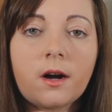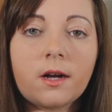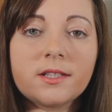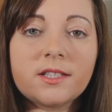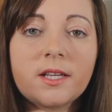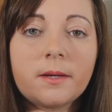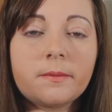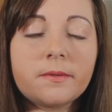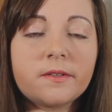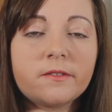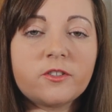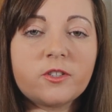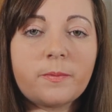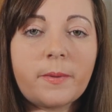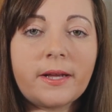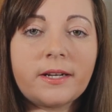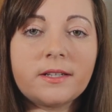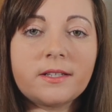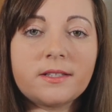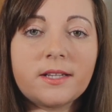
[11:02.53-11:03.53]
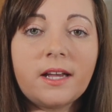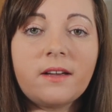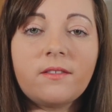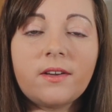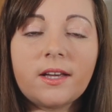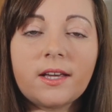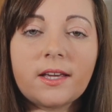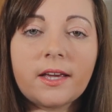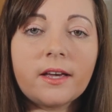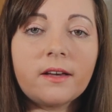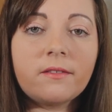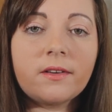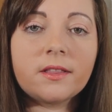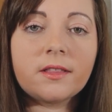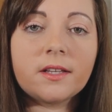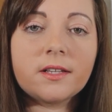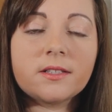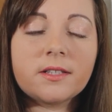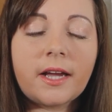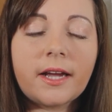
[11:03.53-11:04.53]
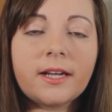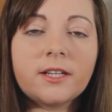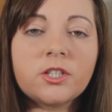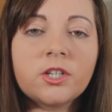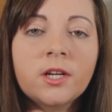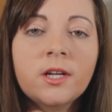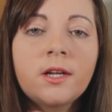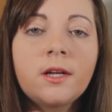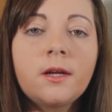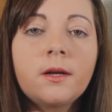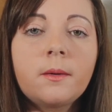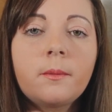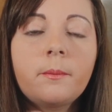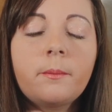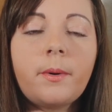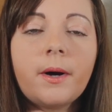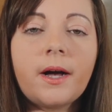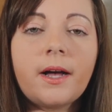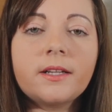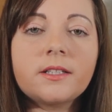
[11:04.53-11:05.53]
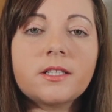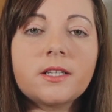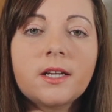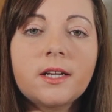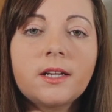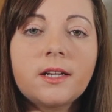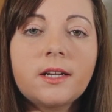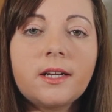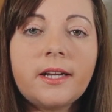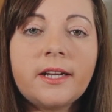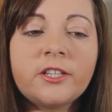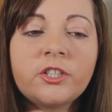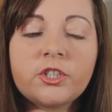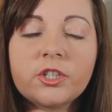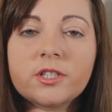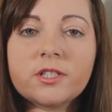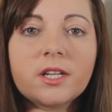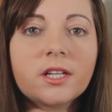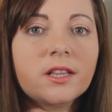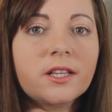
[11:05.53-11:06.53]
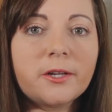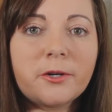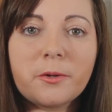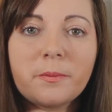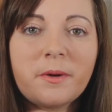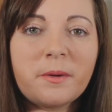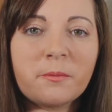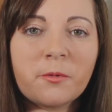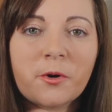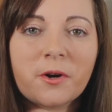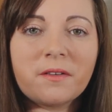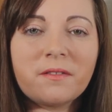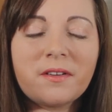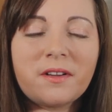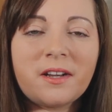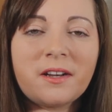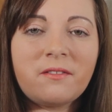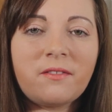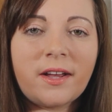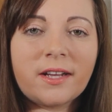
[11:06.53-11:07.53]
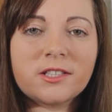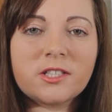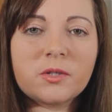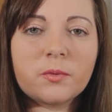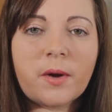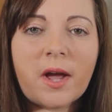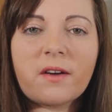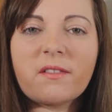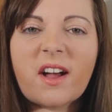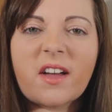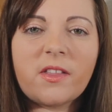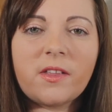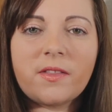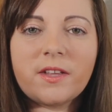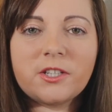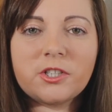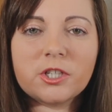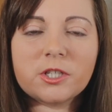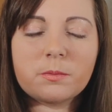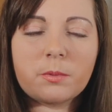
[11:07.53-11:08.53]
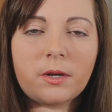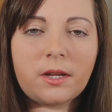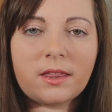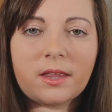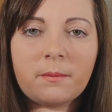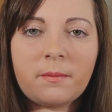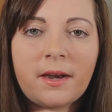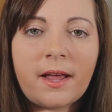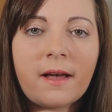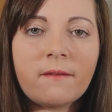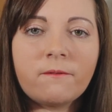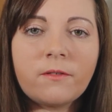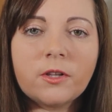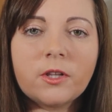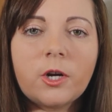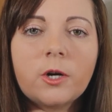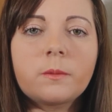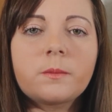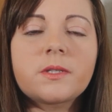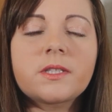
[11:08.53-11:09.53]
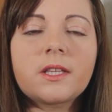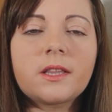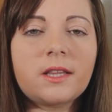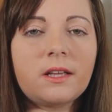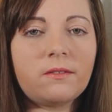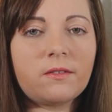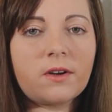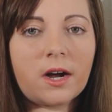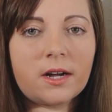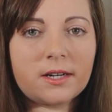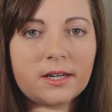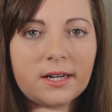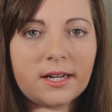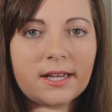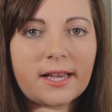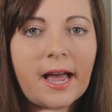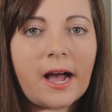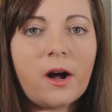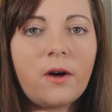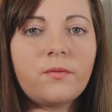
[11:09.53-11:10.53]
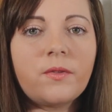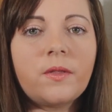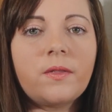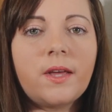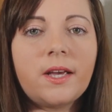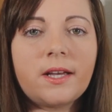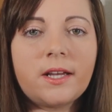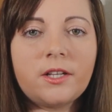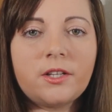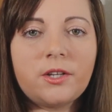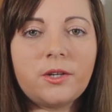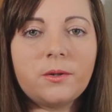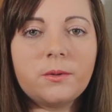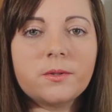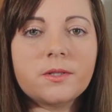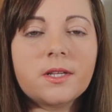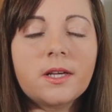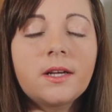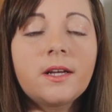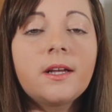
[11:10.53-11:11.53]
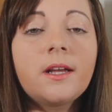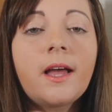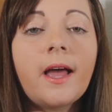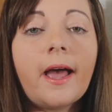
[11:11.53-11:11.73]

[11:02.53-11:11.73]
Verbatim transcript: the concepts of spend, save, and give at this age, but in just a little bit more of an advanced way. Rather than just putting them in envelopes, they've got an account that they can use